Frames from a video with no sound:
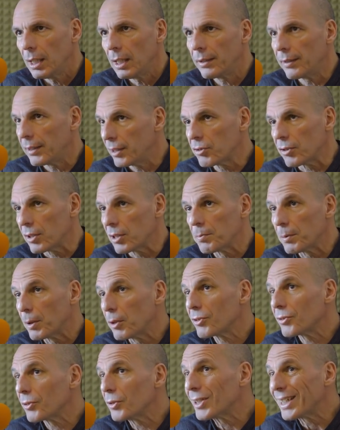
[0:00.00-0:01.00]
And the reason is
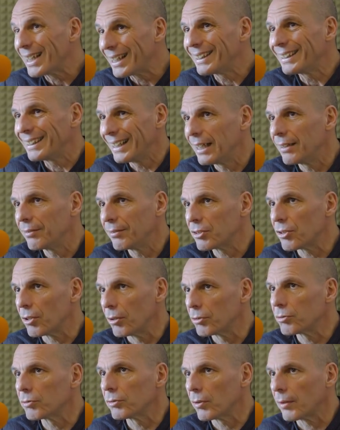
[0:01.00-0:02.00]
because you can't have a
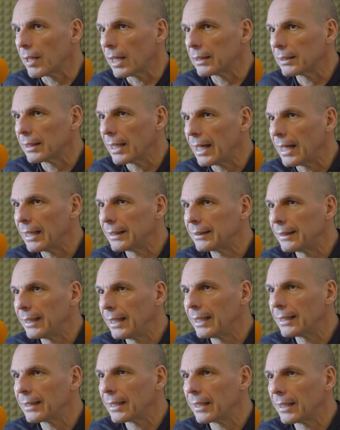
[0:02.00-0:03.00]
solution to that
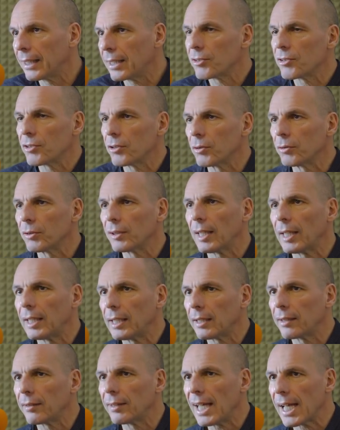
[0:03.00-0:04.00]
until and unless you
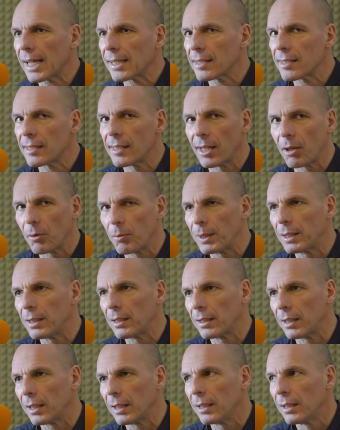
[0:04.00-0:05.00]
take the excess
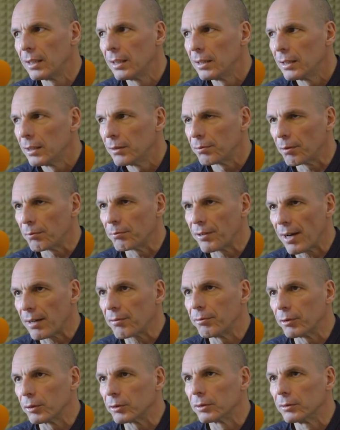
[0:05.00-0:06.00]
liquidity from
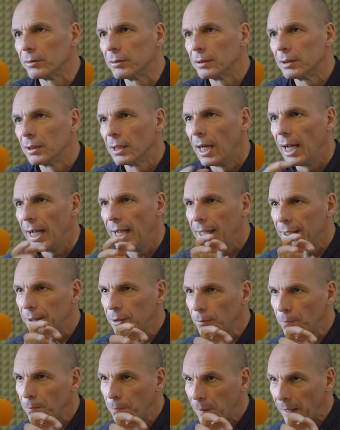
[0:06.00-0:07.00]
Frankfurt
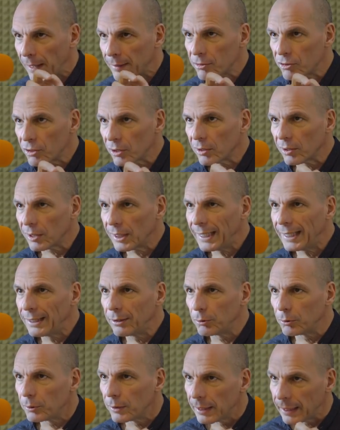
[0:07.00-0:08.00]
and you plunge it
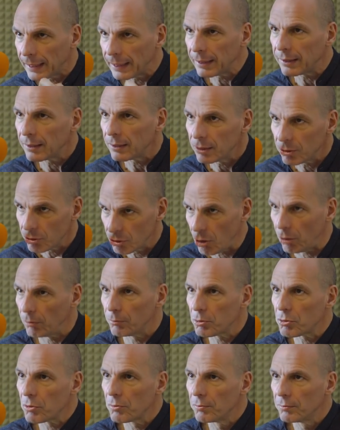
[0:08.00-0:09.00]
into green
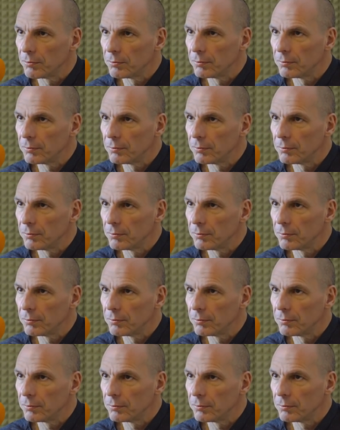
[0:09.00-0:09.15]
jobs.